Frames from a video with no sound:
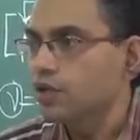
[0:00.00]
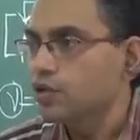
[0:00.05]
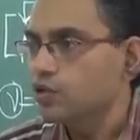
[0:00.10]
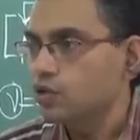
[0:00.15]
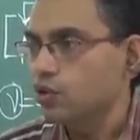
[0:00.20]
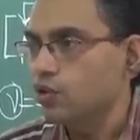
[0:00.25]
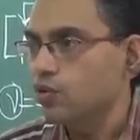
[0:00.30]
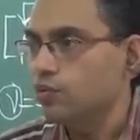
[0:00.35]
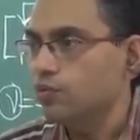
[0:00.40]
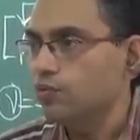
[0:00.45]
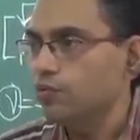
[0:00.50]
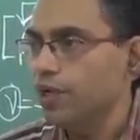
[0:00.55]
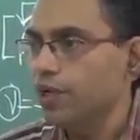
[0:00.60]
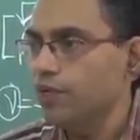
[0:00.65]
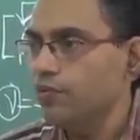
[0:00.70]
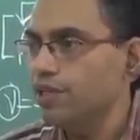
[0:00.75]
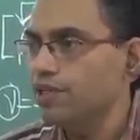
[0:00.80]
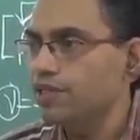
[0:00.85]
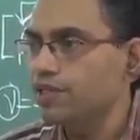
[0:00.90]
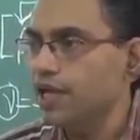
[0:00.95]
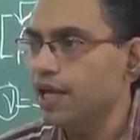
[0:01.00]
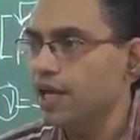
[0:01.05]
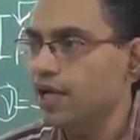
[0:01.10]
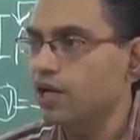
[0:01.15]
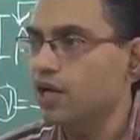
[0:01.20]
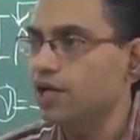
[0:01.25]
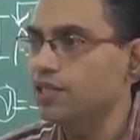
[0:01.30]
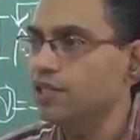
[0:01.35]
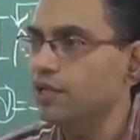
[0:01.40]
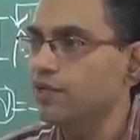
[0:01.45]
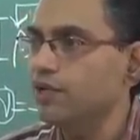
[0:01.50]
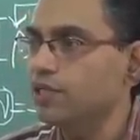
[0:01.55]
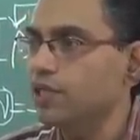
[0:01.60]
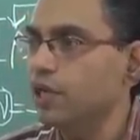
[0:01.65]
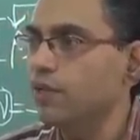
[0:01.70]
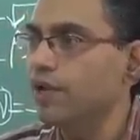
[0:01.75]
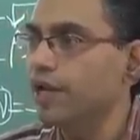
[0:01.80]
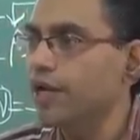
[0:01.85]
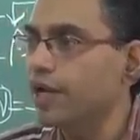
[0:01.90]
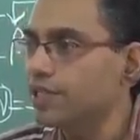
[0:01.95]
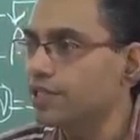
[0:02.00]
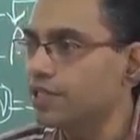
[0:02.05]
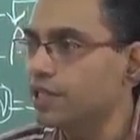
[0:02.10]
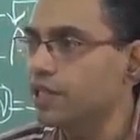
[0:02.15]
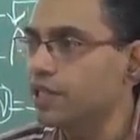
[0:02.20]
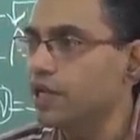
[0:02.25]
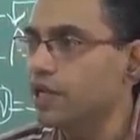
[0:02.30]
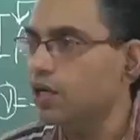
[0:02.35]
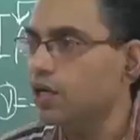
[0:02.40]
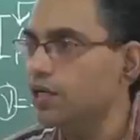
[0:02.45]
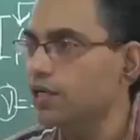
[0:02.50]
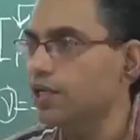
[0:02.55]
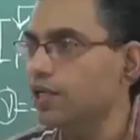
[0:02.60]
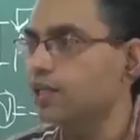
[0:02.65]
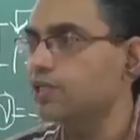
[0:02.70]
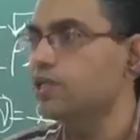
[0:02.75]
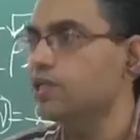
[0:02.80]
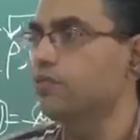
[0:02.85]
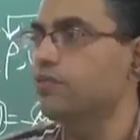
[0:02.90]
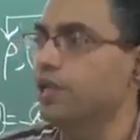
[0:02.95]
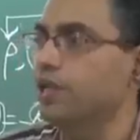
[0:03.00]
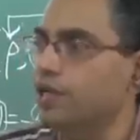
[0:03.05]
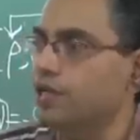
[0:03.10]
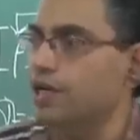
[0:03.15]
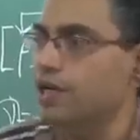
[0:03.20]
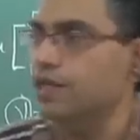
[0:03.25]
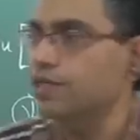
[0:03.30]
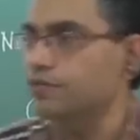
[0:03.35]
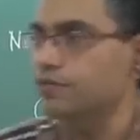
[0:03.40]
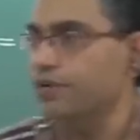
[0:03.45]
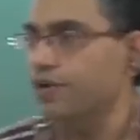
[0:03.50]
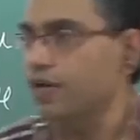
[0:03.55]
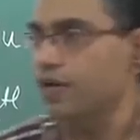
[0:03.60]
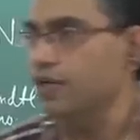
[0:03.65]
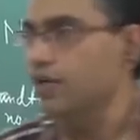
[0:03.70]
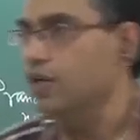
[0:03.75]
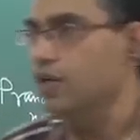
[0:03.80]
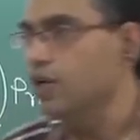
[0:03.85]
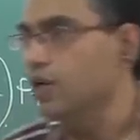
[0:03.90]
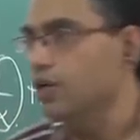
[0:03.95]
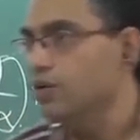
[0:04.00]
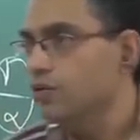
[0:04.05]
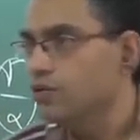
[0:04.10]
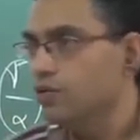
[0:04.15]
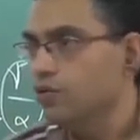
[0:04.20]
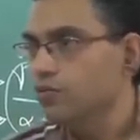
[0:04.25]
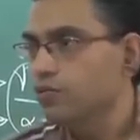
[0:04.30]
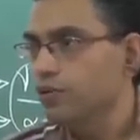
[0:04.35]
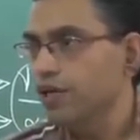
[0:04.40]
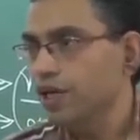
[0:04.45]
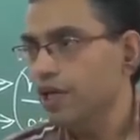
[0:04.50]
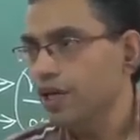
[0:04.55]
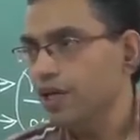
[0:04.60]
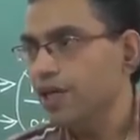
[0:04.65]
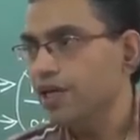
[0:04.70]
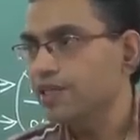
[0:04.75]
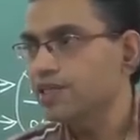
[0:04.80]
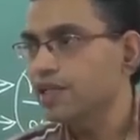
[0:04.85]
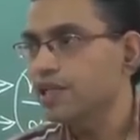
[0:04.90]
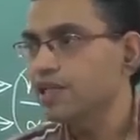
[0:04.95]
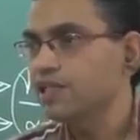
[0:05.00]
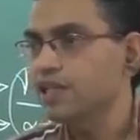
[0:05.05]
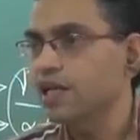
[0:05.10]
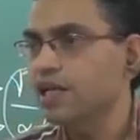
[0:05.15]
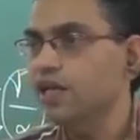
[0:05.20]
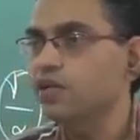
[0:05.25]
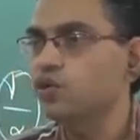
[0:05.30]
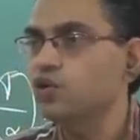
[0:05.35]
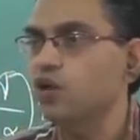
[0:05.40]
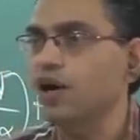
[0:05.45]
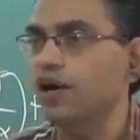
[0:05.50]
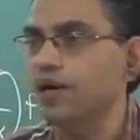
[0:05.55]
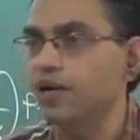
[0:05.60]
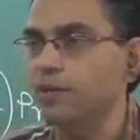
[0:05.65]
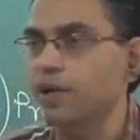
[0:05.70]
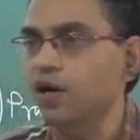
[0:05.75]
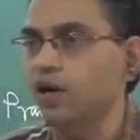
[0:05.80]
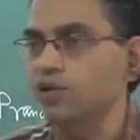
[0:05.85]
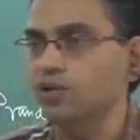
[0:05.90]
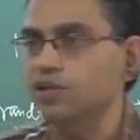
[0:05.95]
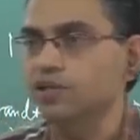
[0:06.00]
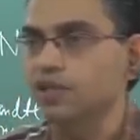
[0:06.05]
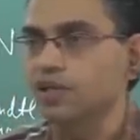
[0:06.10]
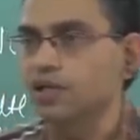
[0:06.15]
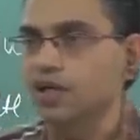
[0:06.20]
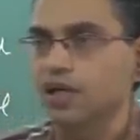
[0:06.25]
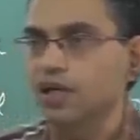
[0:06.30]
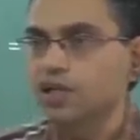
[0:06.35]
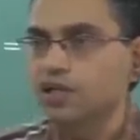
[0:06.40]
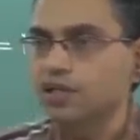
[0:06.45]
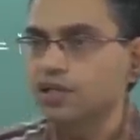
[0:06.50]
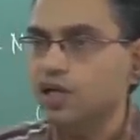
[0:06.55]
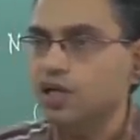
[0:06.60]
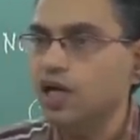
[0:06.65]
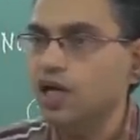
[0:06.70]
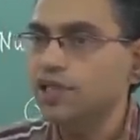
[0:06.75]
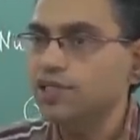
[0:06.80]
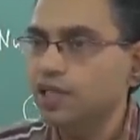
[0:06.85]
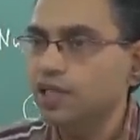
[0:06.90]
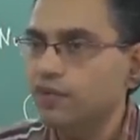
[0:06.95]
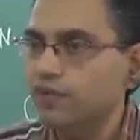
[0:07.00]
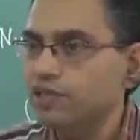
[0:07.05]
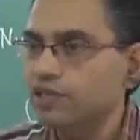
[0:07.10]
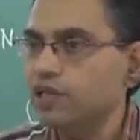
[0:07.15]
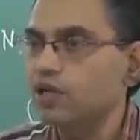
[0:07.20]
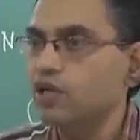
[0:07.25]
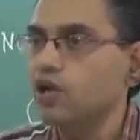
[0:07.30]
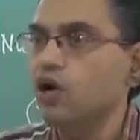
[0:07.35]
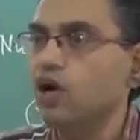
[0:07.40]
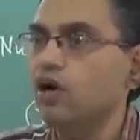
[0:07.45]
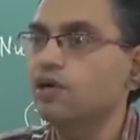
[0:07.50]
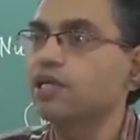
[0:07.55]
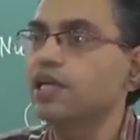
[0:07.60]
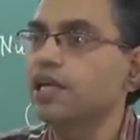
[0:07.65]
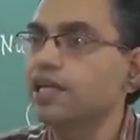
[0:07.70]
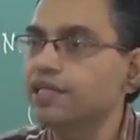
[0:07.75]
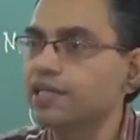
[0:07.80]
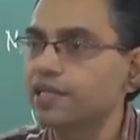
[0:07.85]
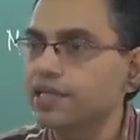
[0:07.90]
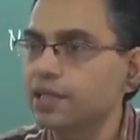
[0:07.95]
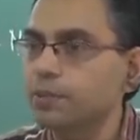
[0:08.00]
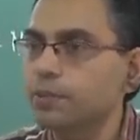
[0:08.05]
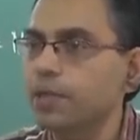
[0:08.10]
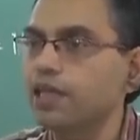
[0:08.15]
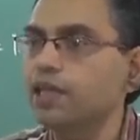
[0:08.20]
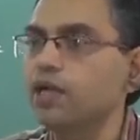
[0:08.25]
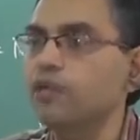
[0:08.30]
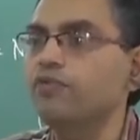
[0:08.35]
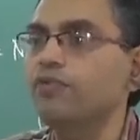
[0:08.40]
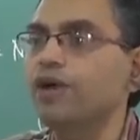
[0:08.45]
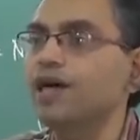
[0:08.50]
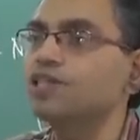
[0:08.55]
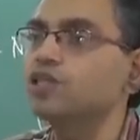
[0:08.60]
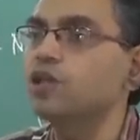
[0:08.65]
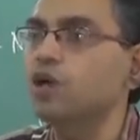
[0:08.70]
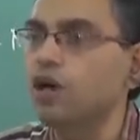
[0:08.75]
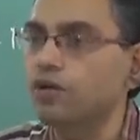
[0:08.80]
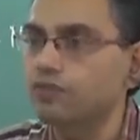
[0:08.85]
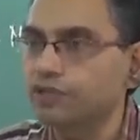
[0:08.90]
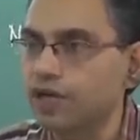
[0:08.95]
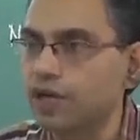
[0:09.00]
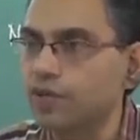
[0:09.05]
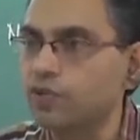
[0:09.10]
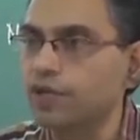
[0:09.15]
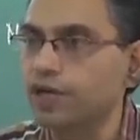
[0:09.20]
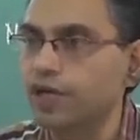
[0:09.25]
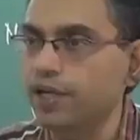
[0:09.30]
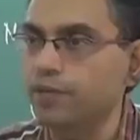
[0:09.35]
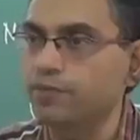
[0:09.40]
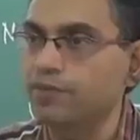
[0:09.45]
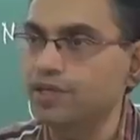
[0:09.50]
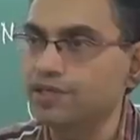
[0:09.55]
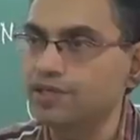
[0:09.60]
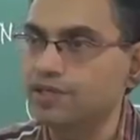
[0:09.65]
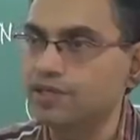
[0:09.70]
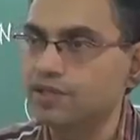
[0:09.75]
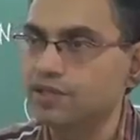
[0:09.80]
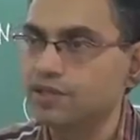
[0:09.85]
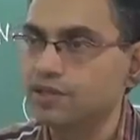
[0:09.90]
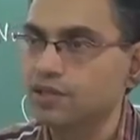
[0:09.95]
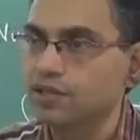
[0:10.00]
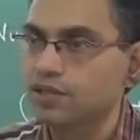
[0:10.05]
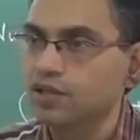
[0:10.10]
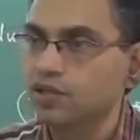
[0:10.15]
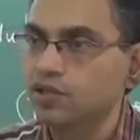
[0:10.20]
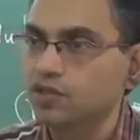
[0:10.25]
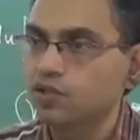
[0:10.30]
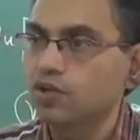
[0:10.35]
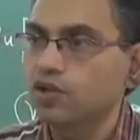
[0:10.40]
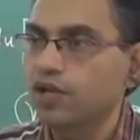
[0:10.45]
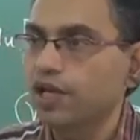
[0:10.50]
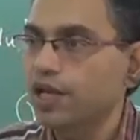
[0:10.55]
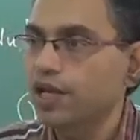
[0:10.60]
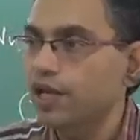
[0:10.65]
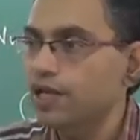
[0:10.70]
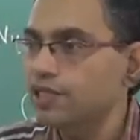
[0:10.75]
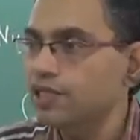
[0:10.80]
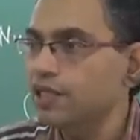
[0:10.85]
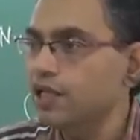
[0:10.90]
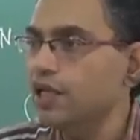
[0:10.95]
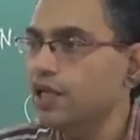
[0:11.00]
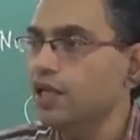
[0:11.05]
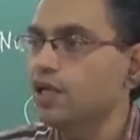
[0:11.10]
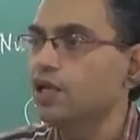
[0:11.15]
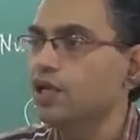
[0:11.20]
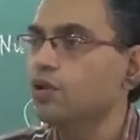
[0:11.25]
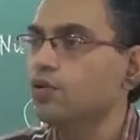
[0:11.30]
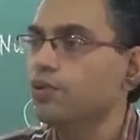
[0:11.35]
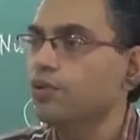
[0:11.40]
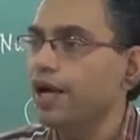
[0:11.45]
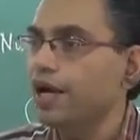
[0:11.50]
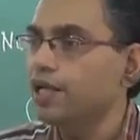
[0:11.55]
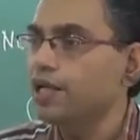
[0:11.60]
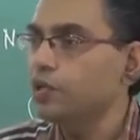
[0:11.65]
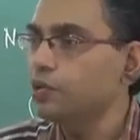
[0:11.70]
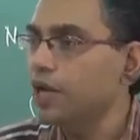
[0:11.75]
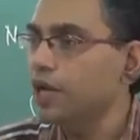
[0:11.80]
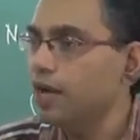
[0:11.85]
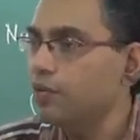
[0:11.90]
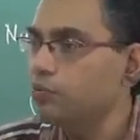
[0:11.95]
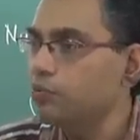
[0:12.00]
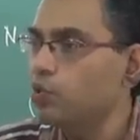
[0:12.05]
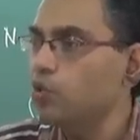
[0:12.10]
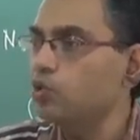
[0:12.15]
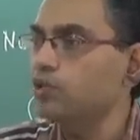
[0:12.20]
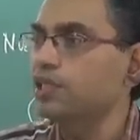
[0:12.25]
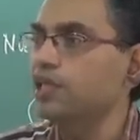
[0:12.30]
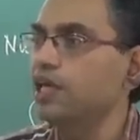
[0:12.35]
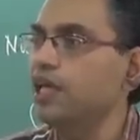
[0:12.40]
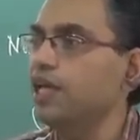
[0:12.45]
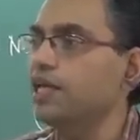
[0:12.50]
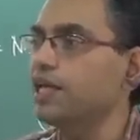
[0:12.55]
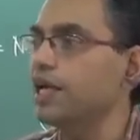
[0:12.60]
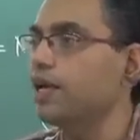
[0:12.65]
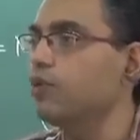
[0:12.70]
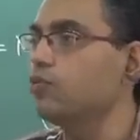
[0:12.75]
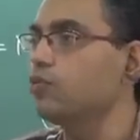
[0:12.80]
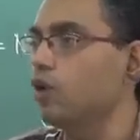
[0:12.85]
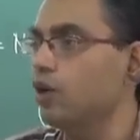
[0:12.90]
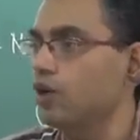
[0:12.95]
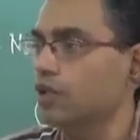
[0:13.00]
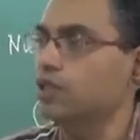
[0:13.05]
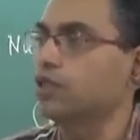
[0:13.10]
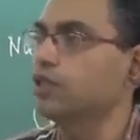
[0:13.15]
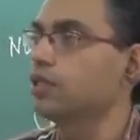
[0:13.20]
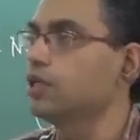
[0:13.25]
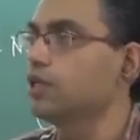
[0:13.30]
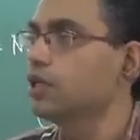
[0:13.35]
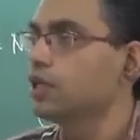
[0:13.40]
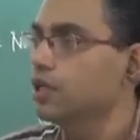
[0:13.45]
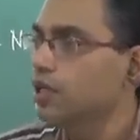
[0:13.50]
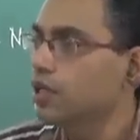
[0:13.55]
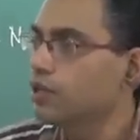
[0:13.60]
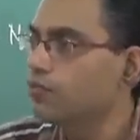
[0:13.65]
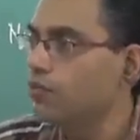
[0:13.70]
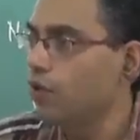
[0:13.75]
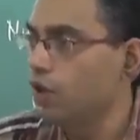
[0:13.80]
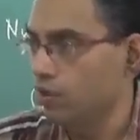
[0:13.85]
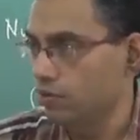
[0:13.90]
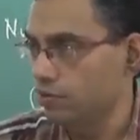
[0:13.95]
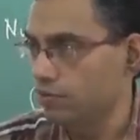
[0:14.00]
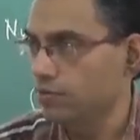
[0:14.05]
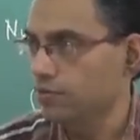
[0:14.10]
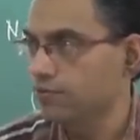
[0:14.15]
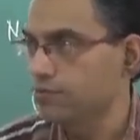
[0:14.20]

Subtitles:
So when we say conservation of energy in context of heat transfer, we essentially talk about the conservation law dictated by the first law of thermodynamics. So energy where you have both heat and work involved.